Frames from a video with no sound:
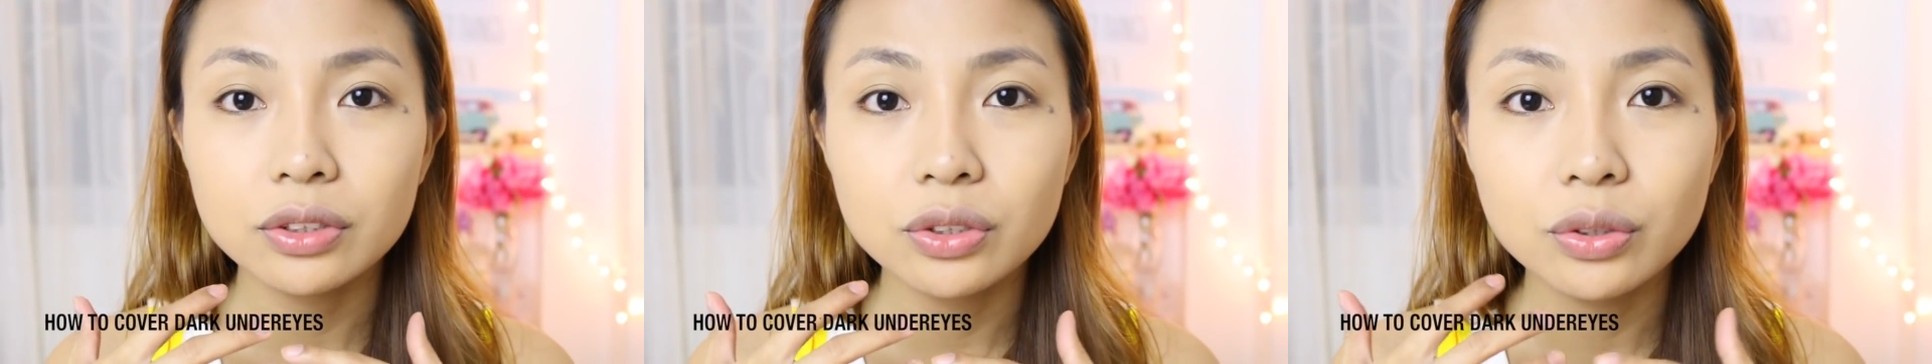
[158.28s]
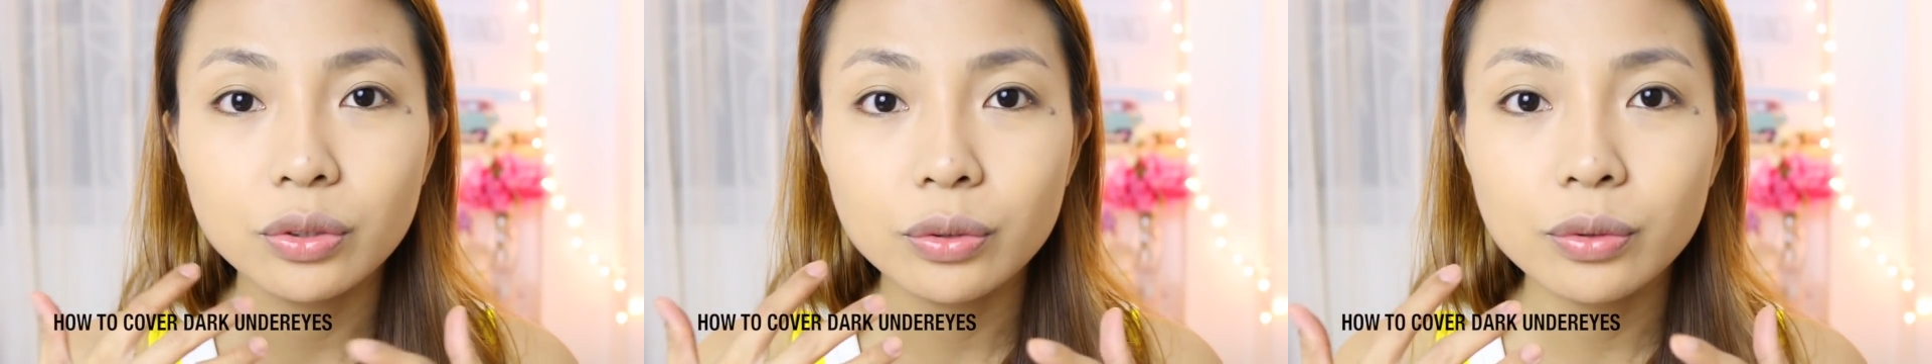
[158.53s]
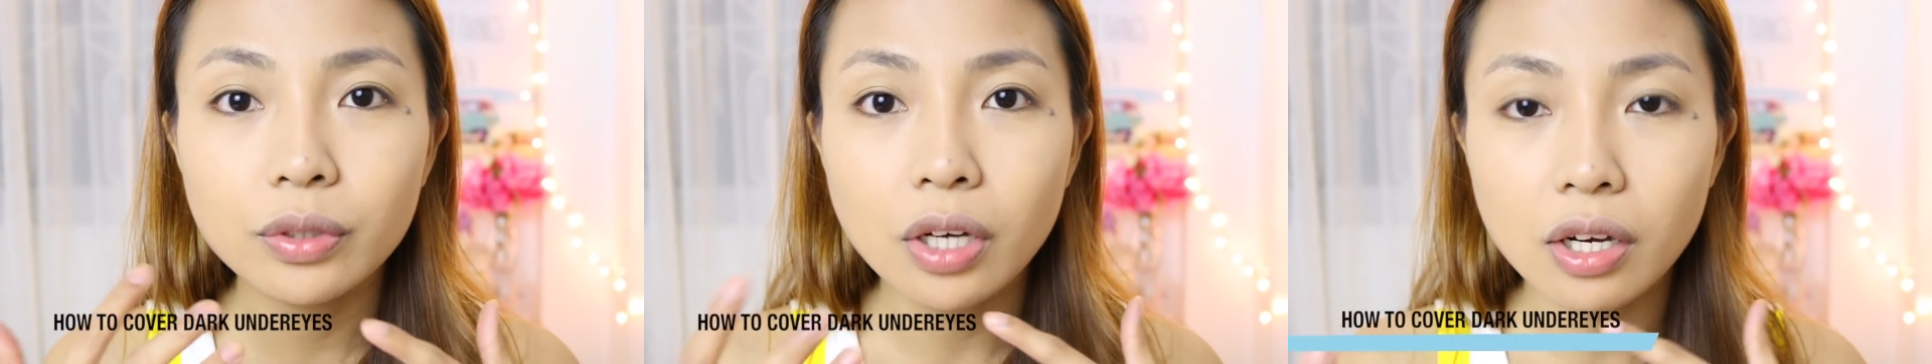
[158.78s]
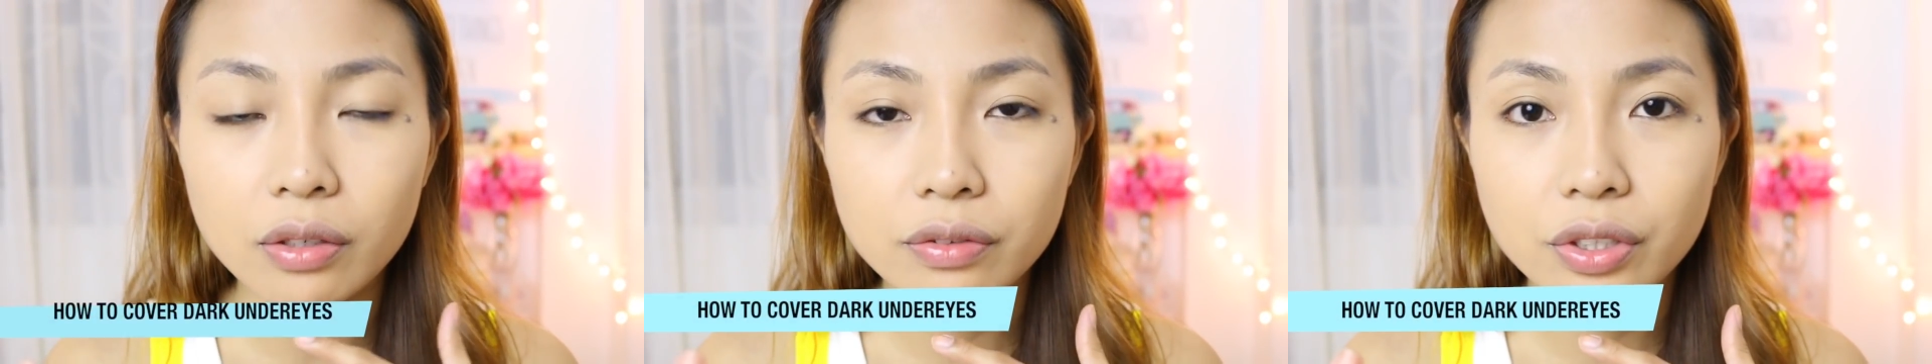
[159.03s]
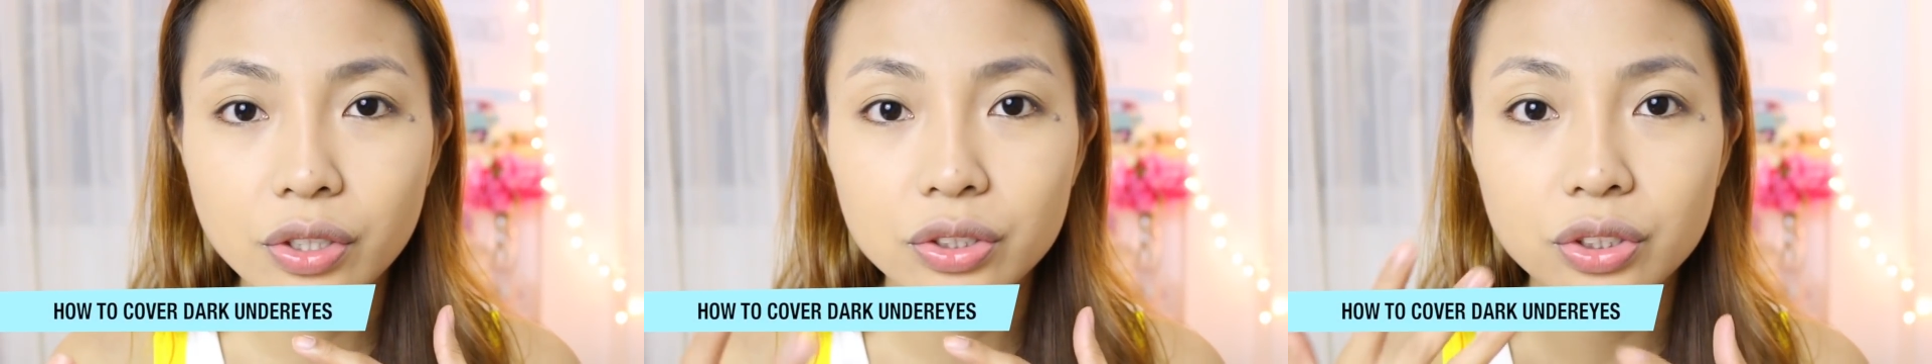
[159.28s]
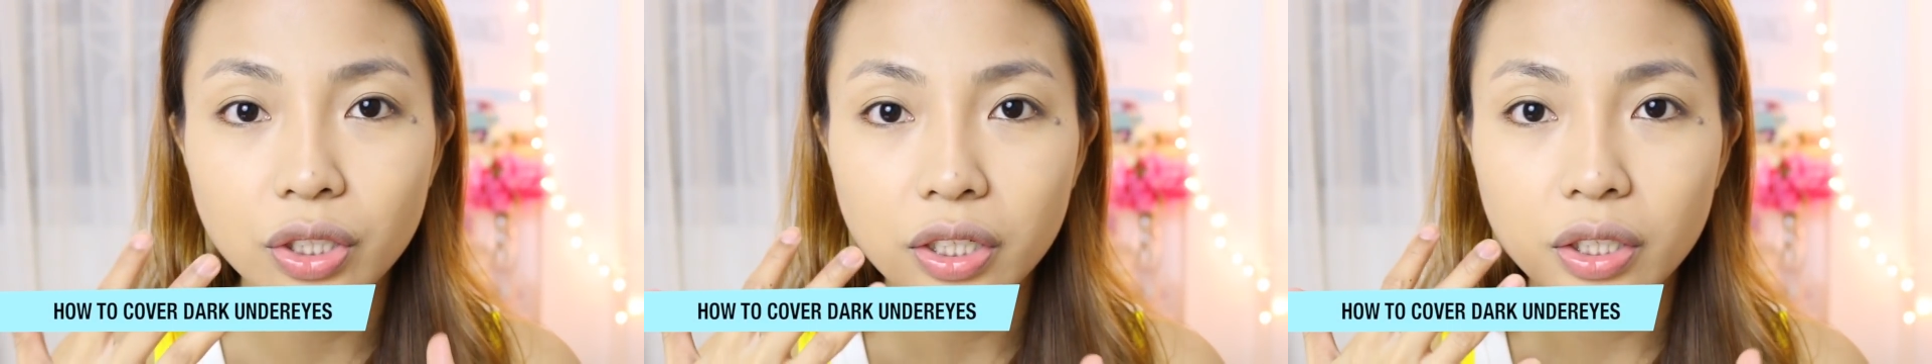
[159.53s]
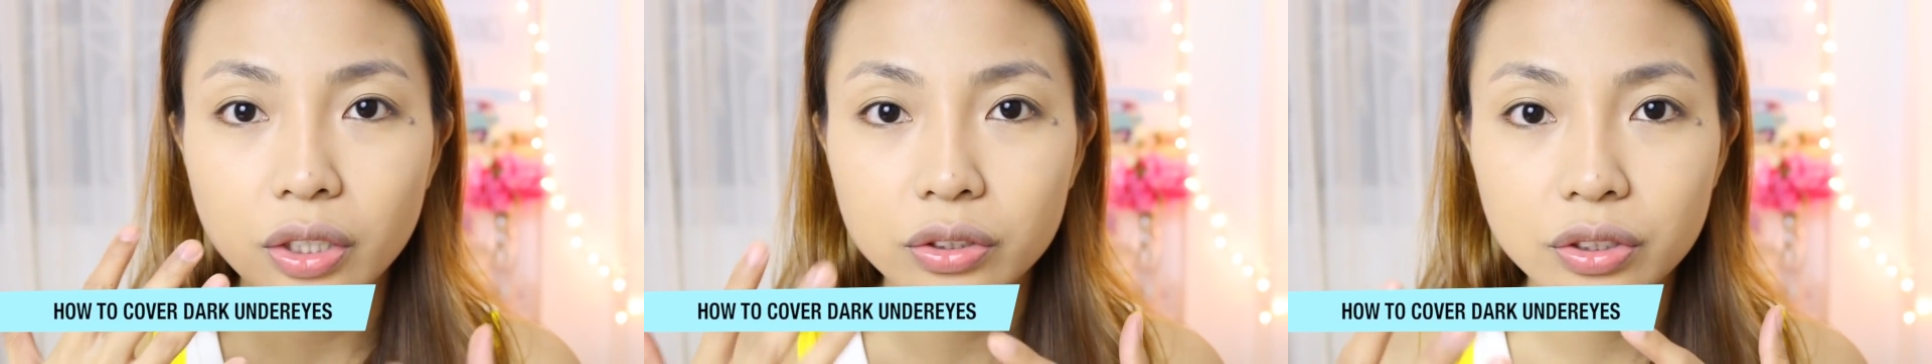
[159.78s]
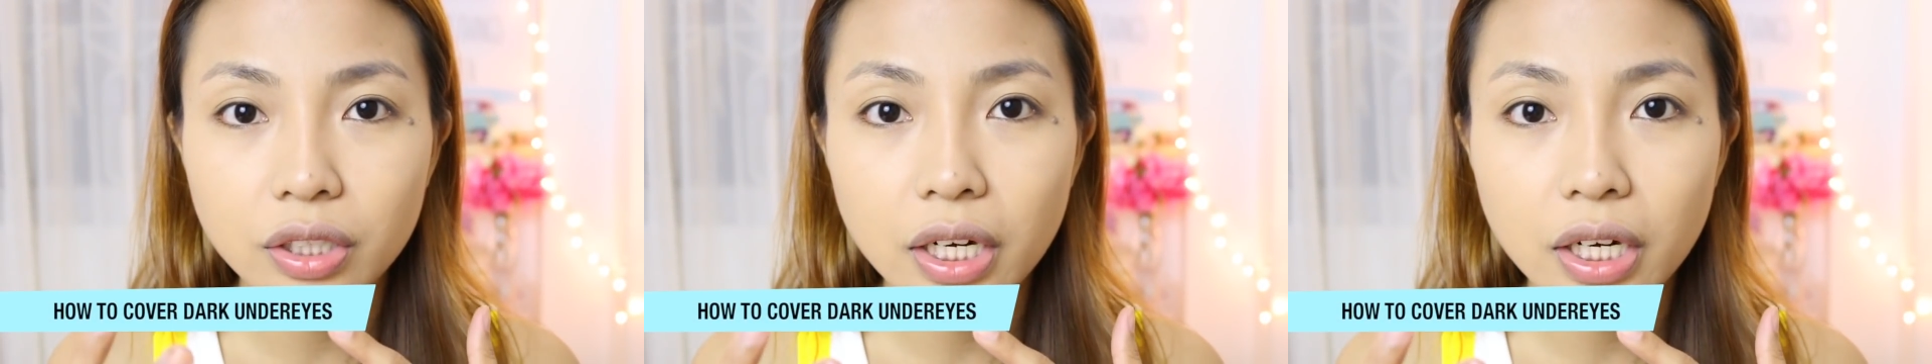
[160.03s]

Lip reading: to cover dark under